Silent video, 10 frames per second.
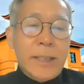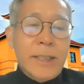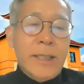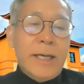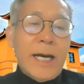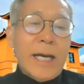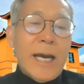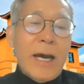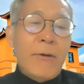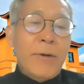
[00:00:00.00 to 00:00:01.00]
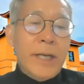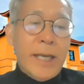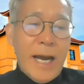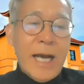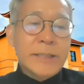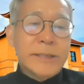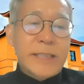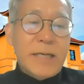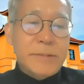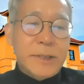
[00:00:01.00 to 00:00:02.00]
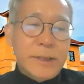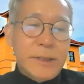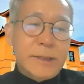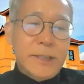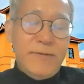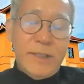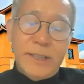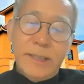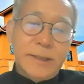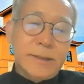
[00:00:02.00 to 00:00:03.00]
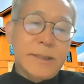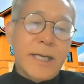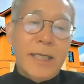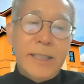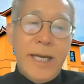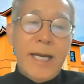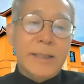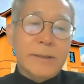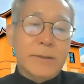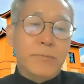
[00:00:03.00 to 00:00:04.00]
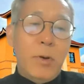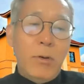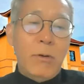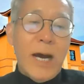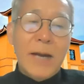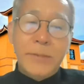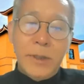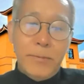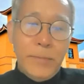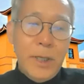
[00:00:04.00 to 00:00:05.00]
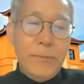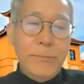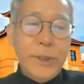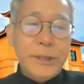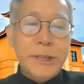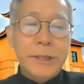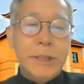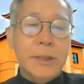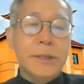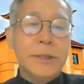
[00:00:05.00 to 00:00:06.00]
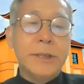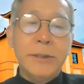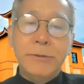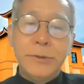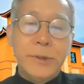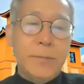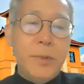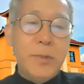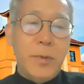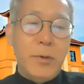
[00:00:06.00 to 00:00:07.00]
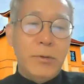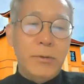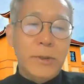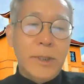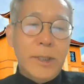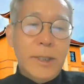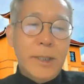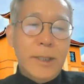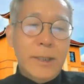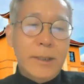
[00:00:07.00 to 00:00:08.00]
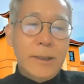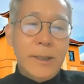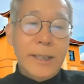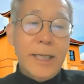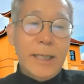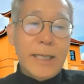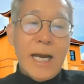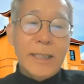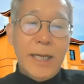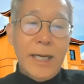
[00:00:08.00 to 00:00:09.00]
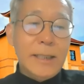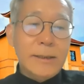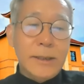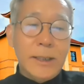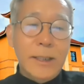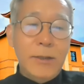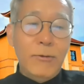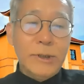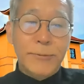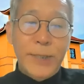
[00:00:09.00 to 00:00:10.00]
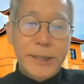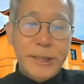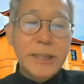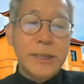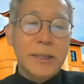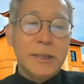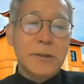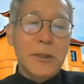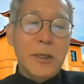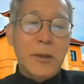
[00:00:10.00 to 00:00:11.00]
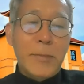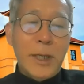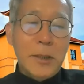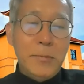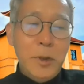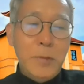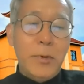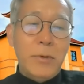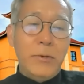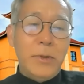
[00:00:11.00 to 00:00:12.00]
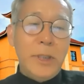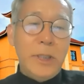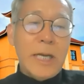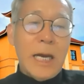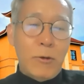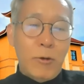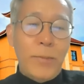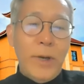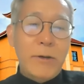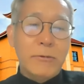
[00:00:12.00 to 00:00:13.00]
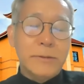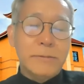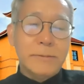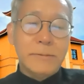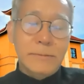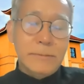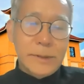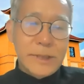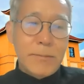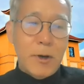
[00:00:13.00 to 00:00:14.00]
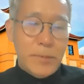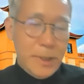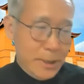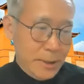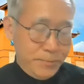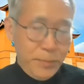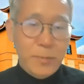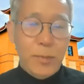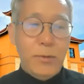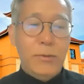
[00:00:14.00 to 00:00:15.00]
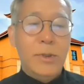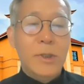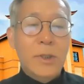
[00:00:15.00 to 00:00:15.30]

the account in Acts chapter 17. At the end, Paul, after preaching the news to the people, and then at the end, he was rejected by the people in Areopagus. Some of the people,